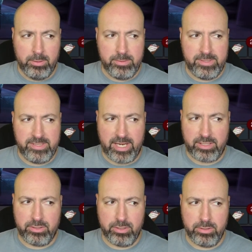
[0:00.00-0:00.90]

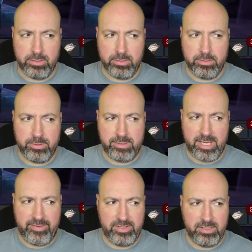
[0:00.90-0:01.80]
sector
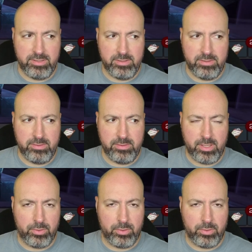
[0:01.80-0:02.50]
seven.